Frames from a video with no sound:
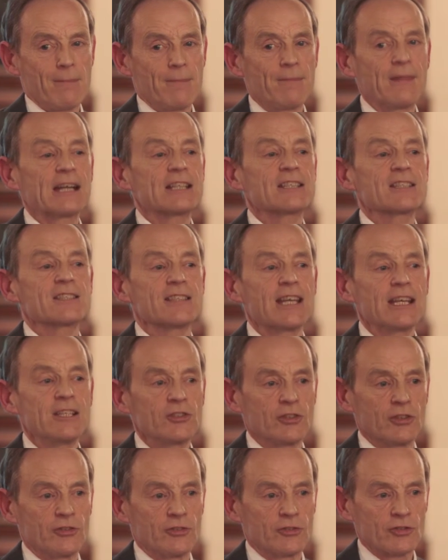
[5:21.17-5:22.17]
That
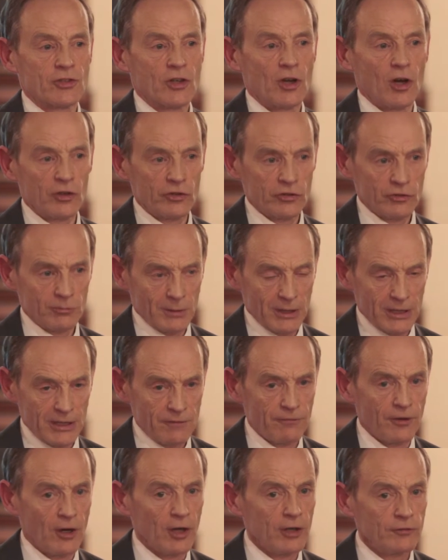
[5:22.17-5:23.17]
sentence cost me
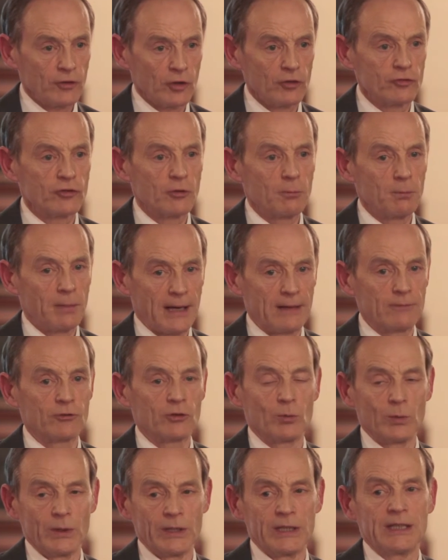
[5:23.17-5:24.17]
£500
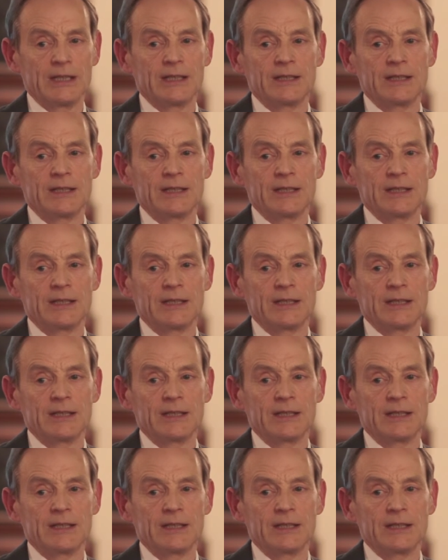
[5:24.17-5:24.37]
a week.